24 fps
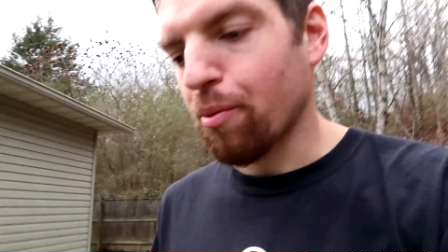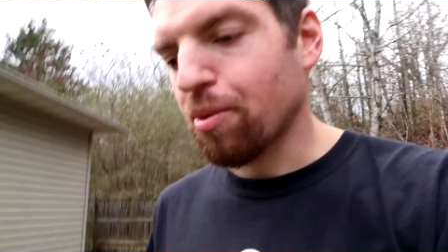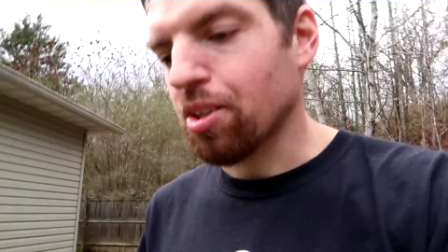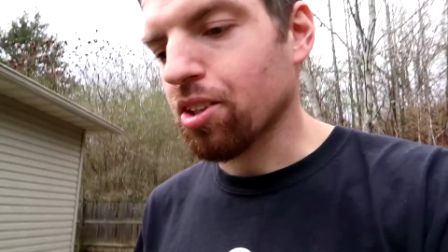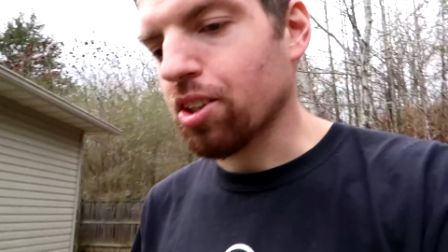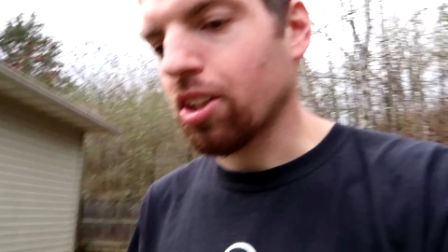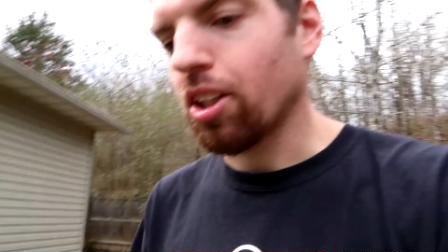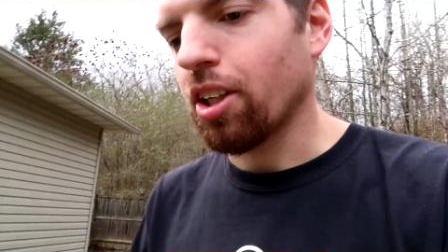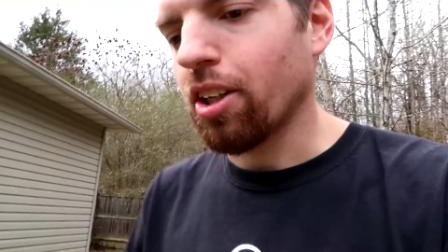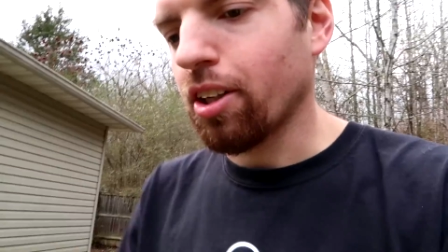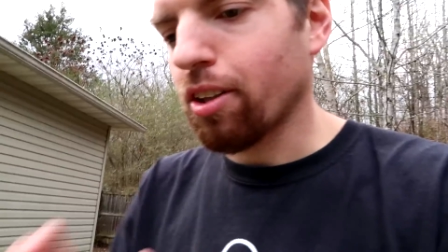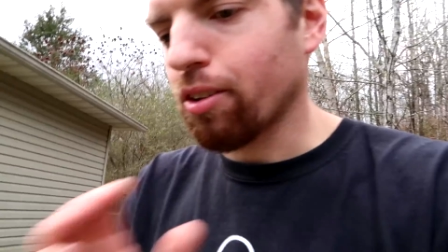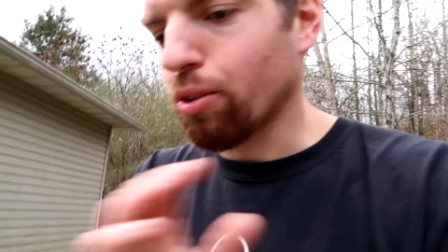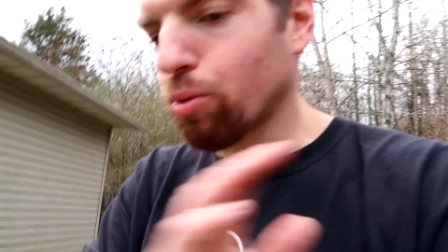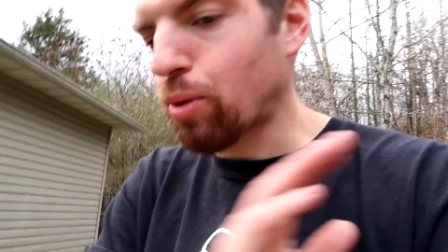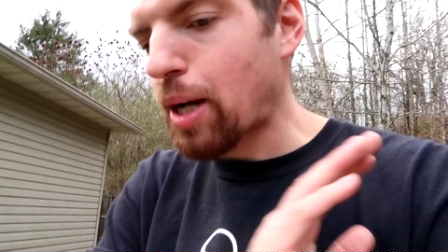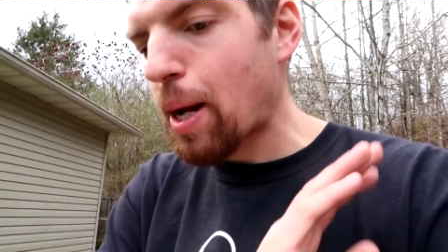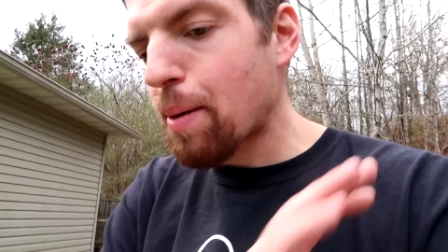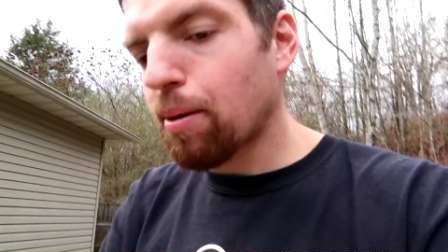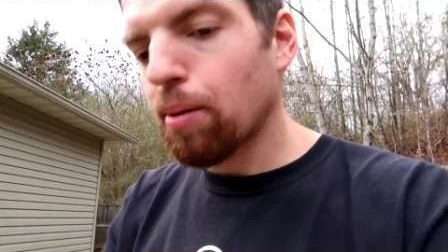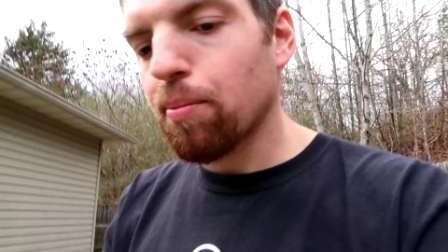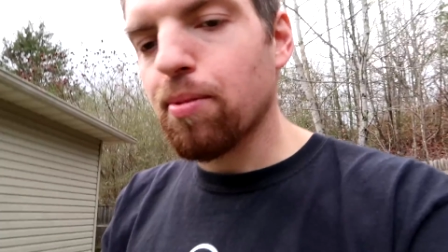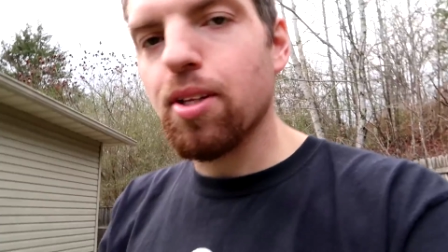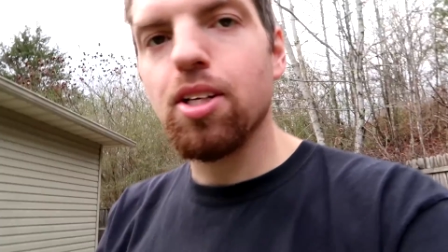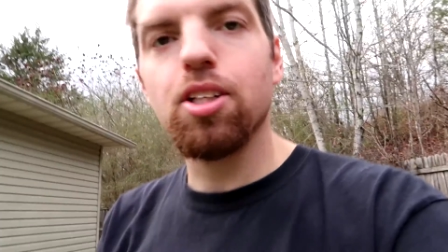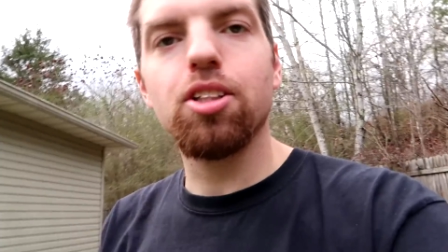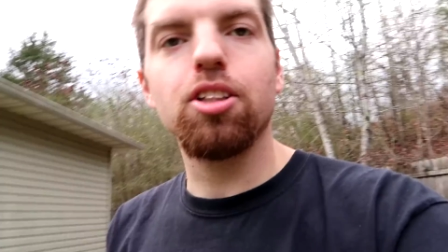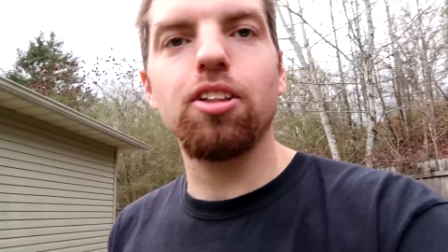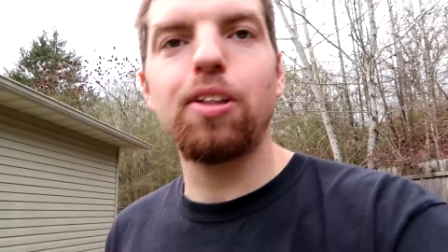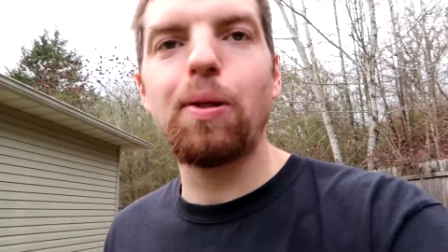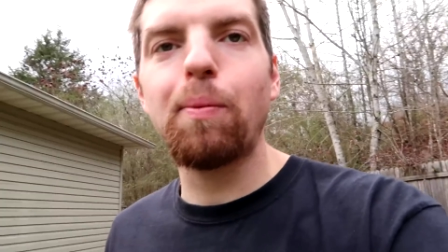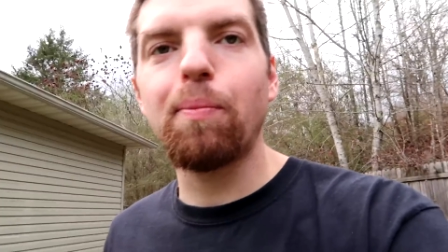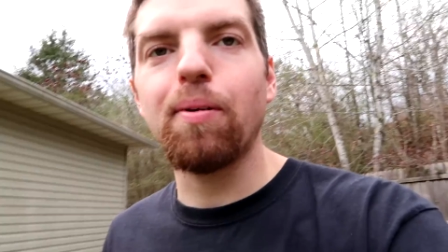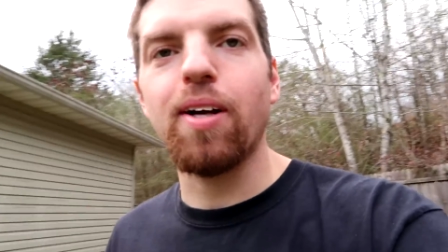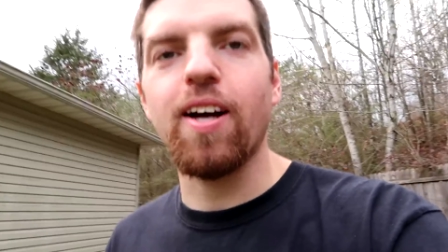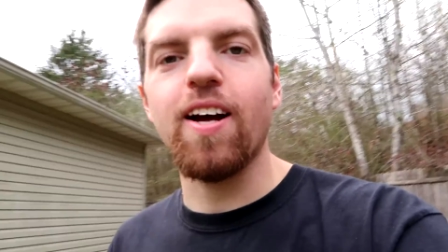I'm just gonna wrap up this
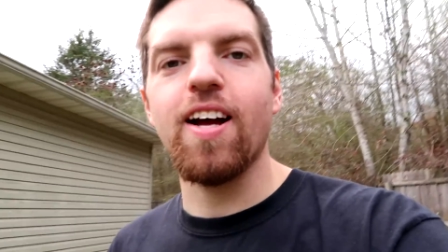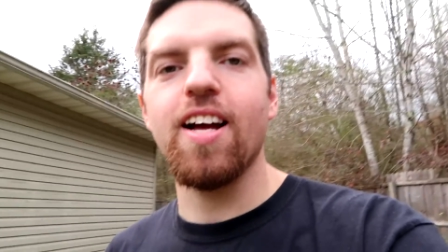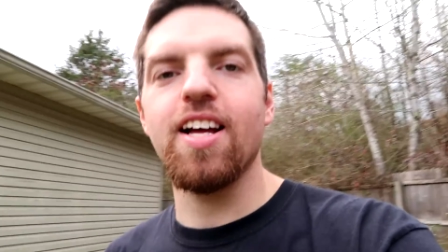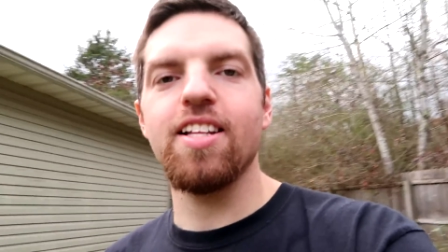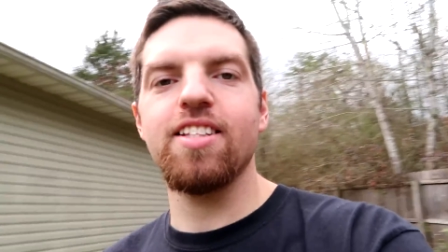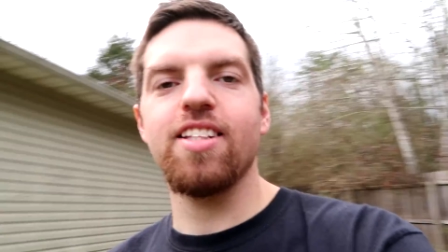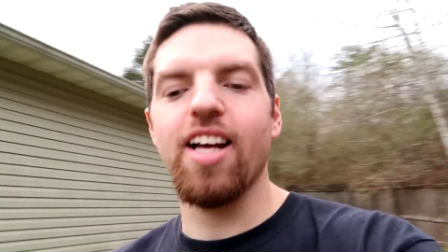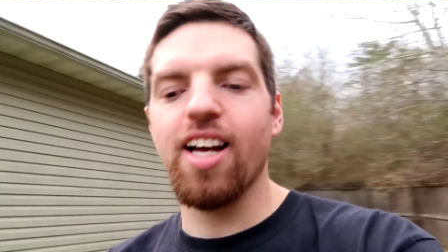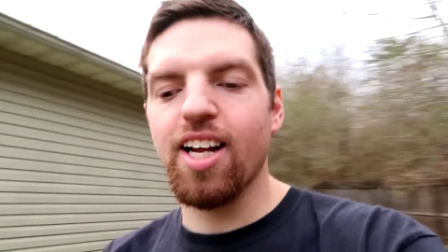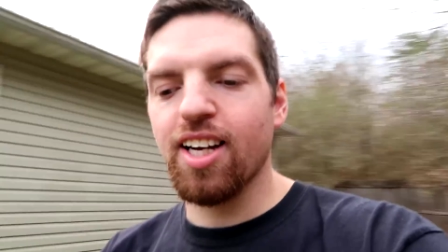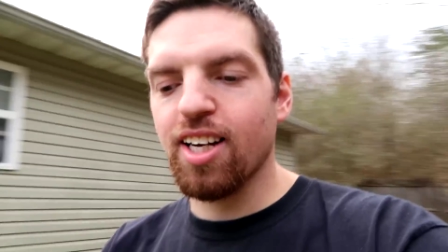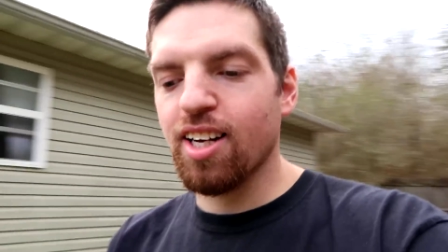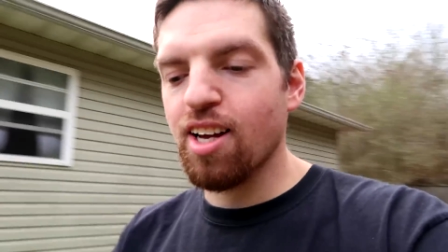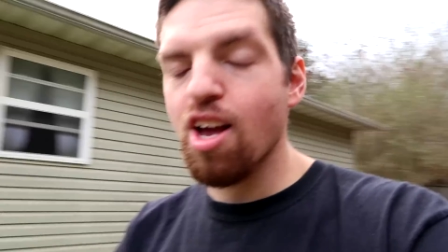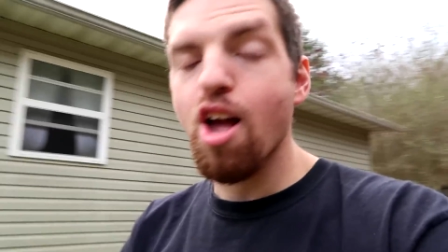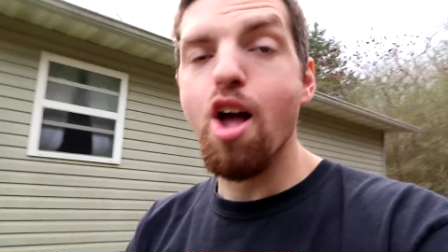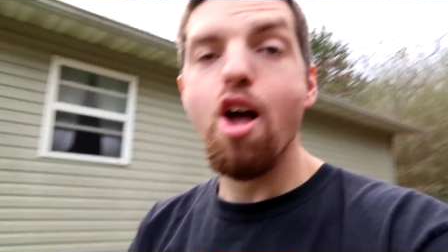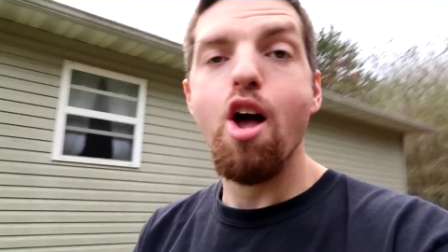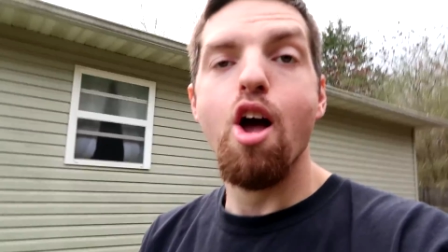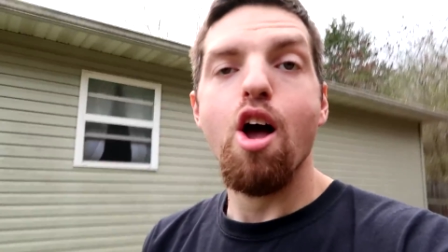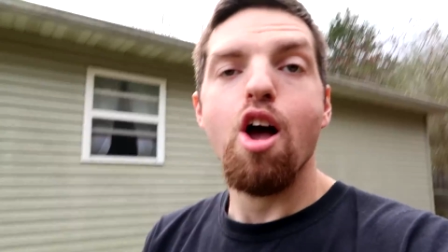clip and then